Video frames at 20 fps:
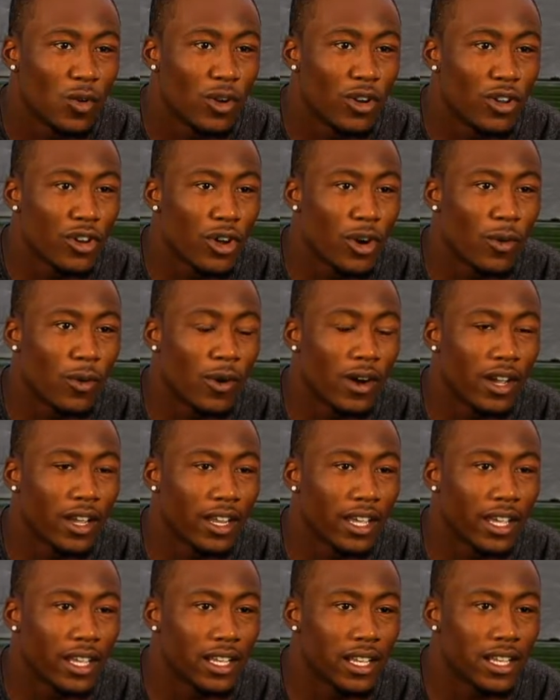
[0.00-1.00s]
Well, you know what?
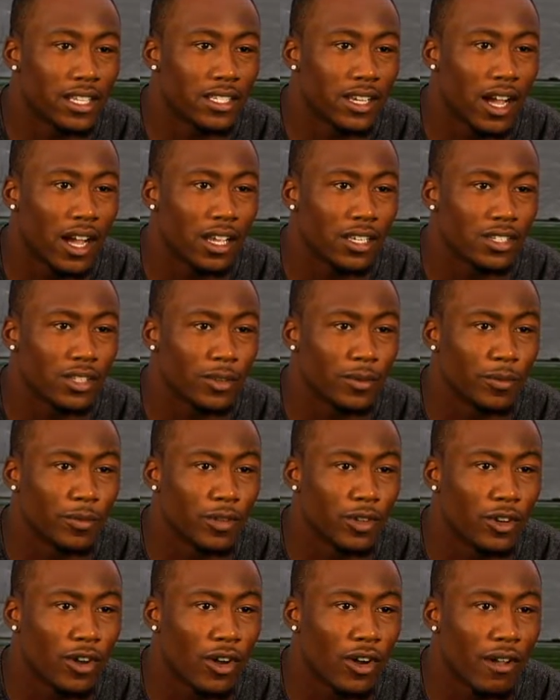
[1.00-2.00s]
It, it's awesome.
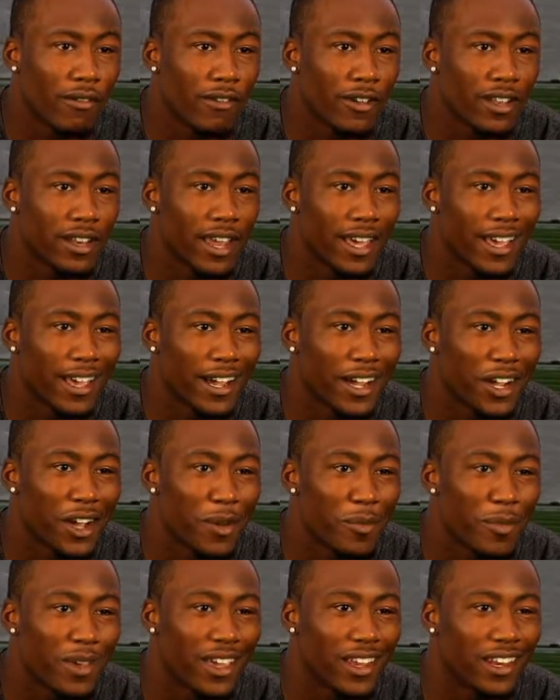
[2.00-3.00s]
You know, every day I
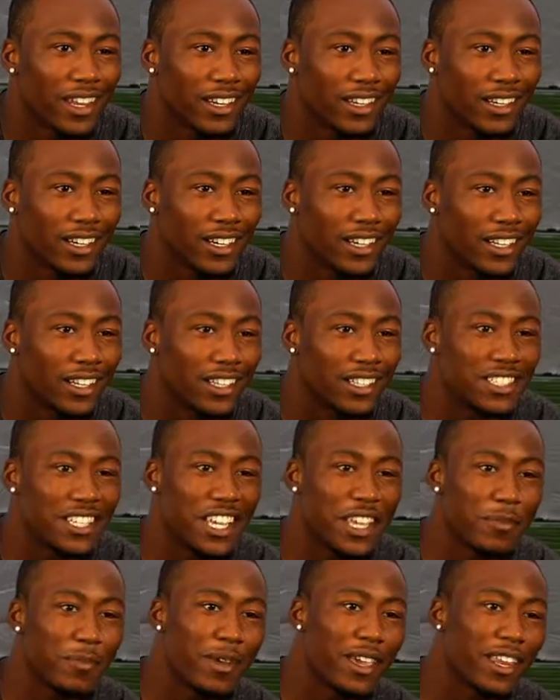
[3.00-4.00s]
come in and uh, the
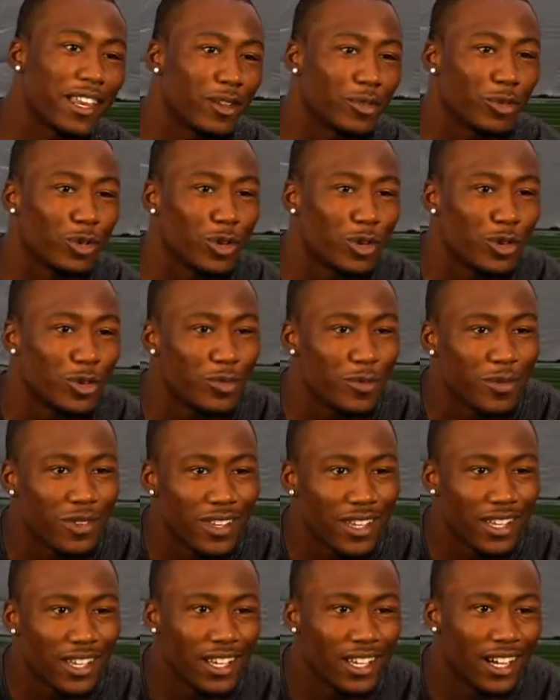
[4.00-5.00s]
team meeting room,
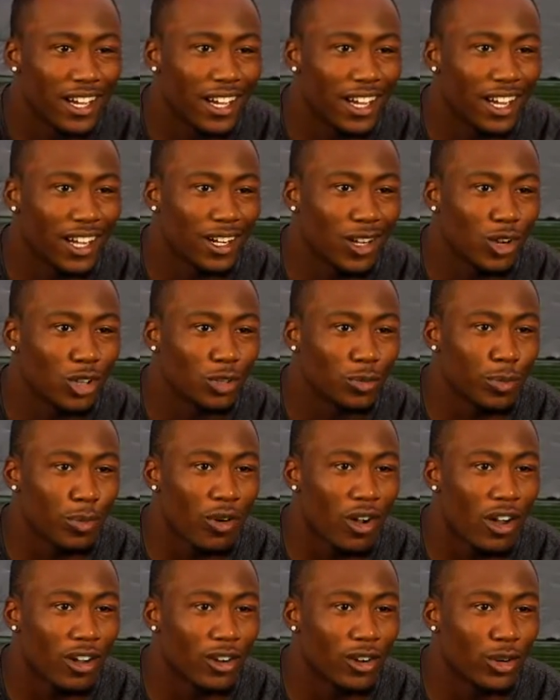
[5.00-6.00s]
uh, Coach
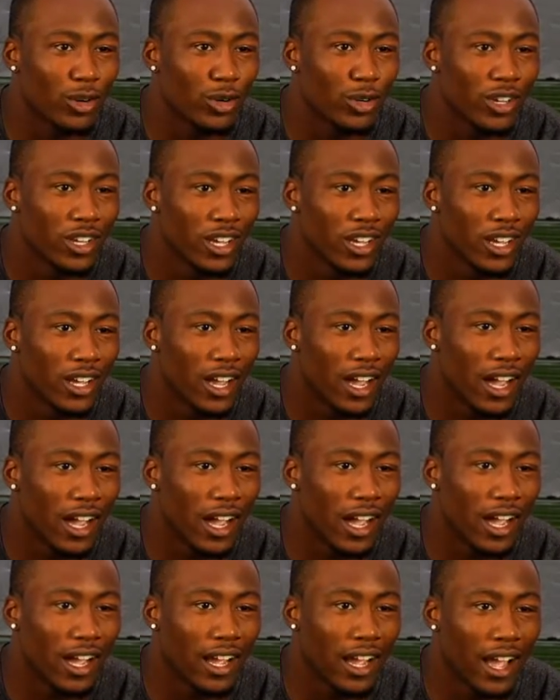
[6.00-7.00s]
Sparano.
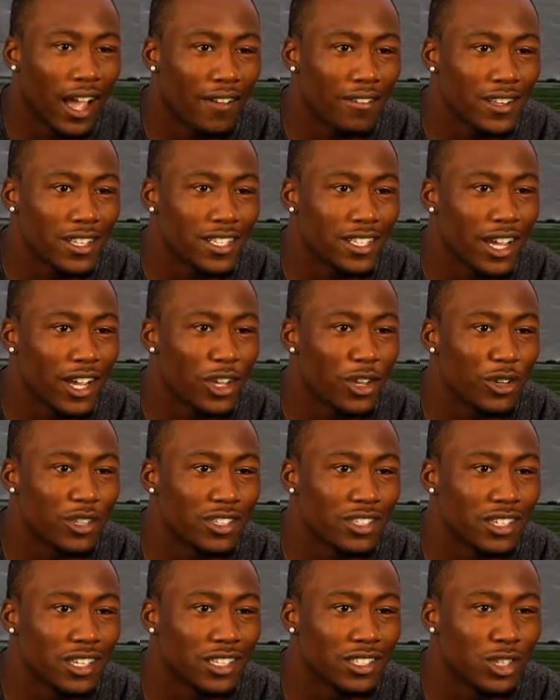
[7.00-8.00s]
I, have to tell you,
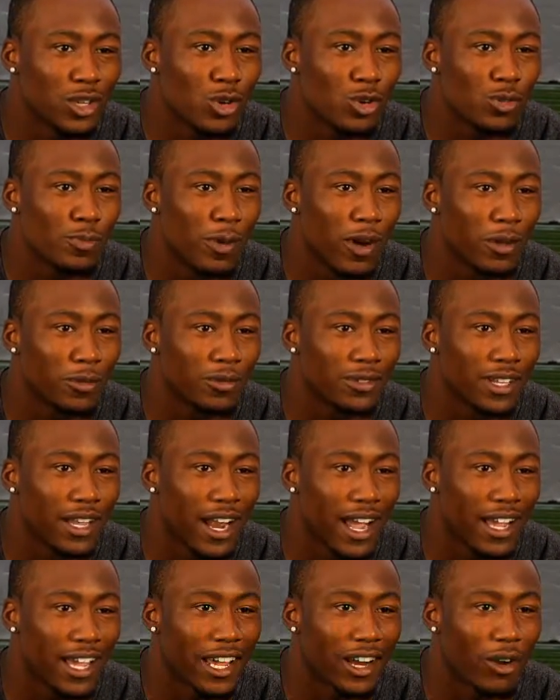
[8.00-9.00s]
it's, it's, goosebumps that
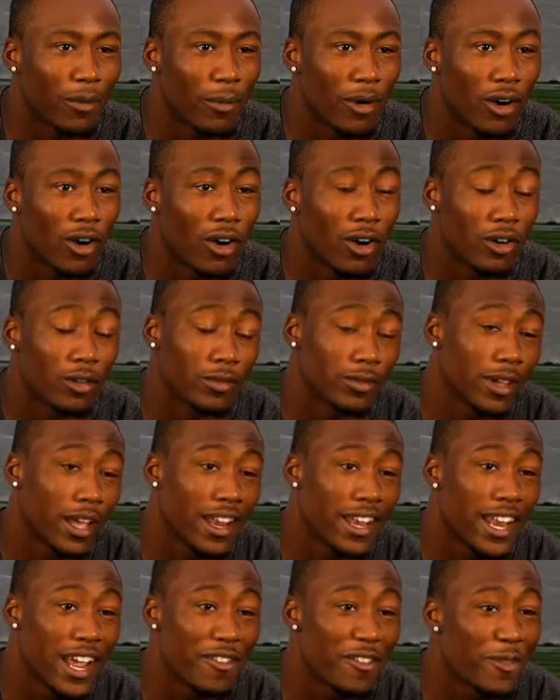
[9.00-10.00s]
I get on my arm.
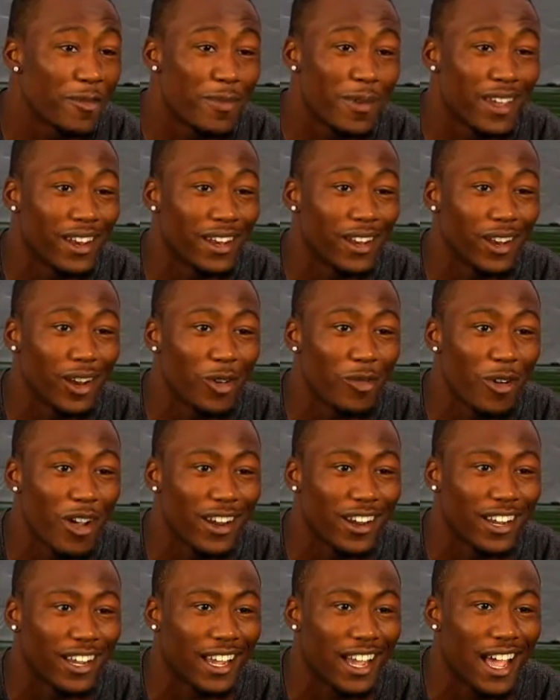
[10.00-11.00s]
I've never been
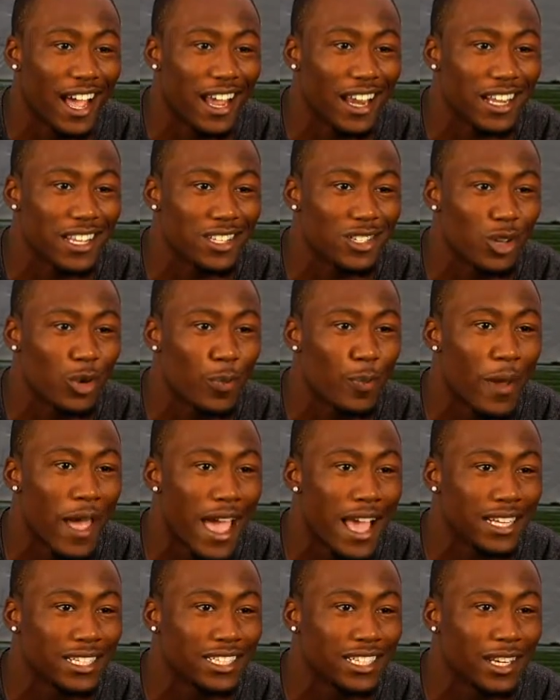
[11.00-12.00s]
around a guy that's so
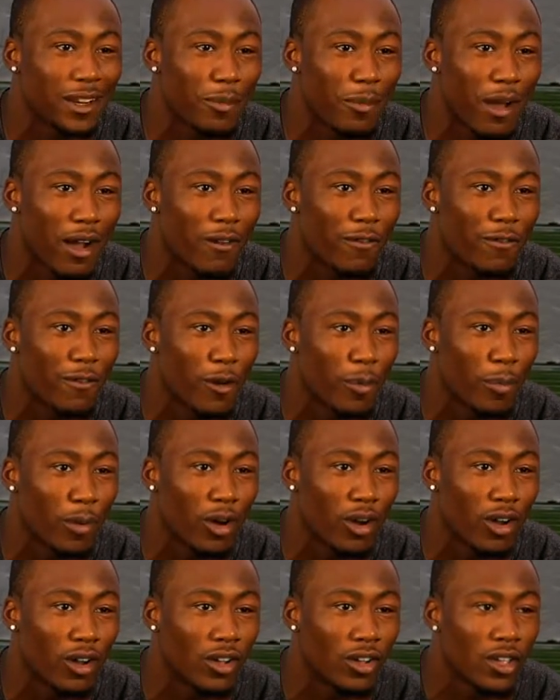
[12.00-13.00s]
passionate about
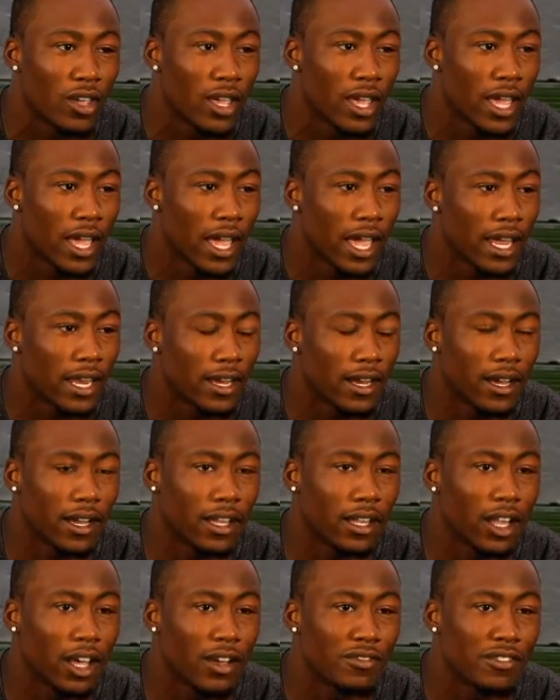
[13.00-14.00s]
football and uh,
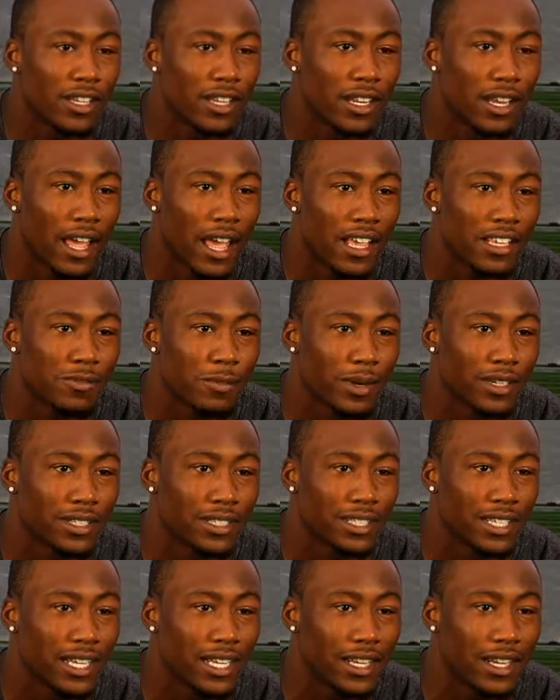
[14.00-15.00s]
loves it as much
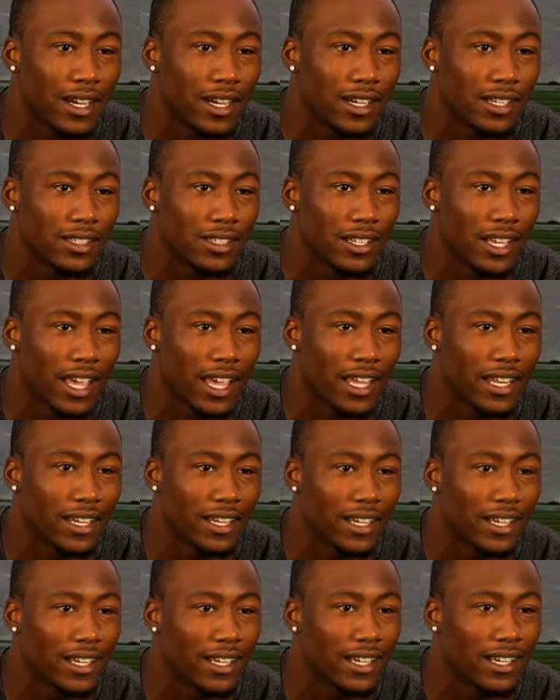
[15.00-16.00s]
as he does. And
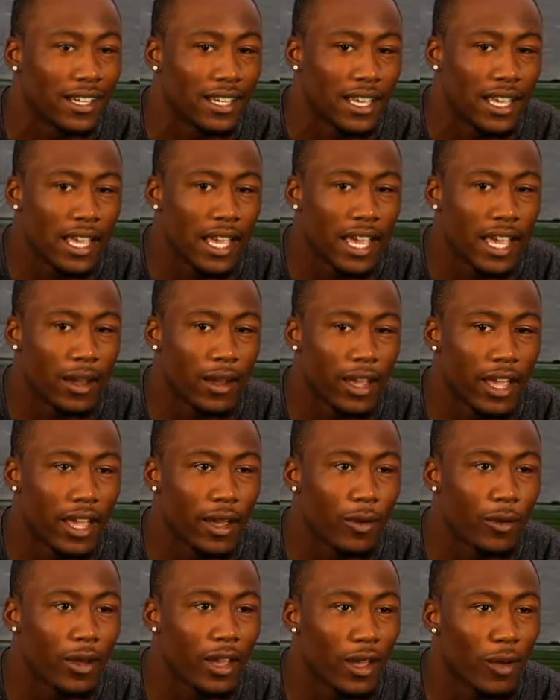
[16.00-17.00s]
uh, it,
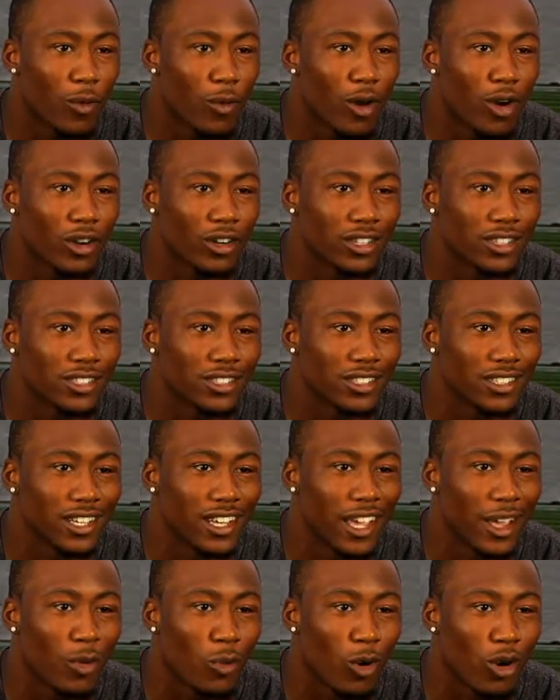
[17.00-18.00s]
it, it, works.
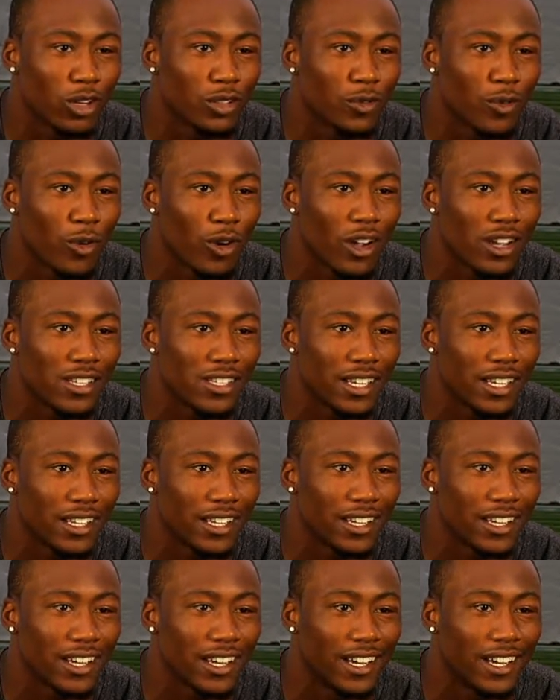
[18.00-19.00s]
It works for us,
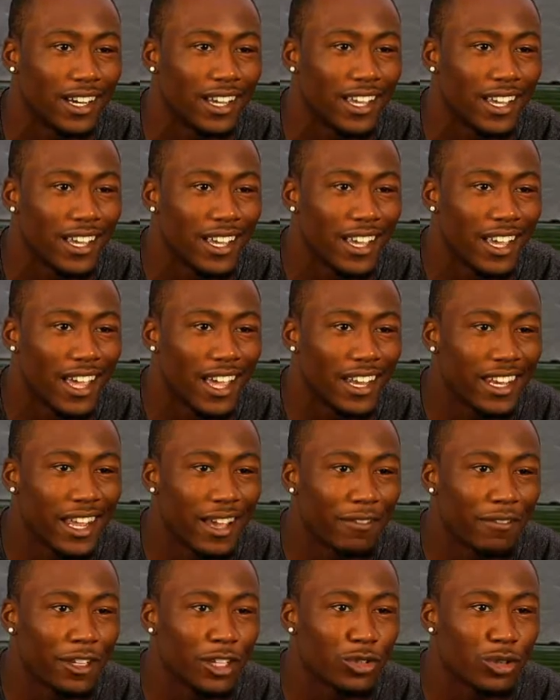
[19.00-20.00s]
and uh, it
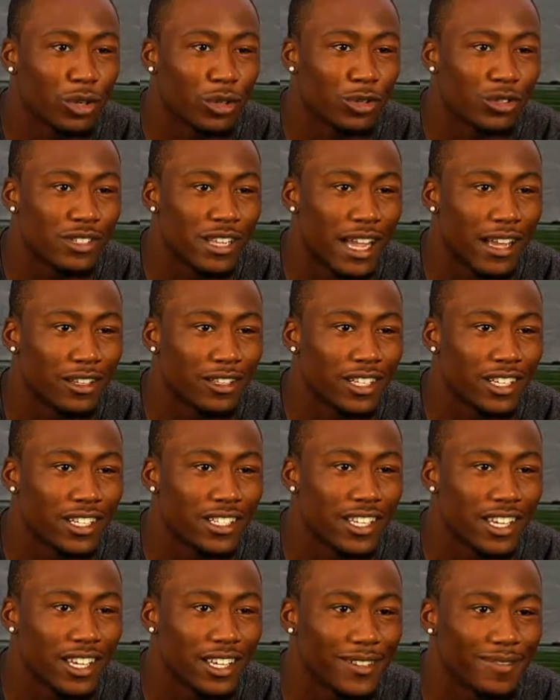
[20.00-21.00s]
definitely trickles down to the
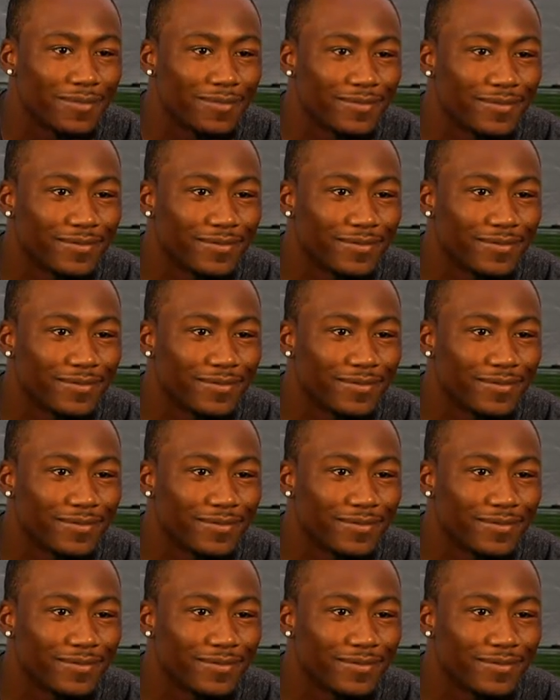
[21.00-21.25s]
team.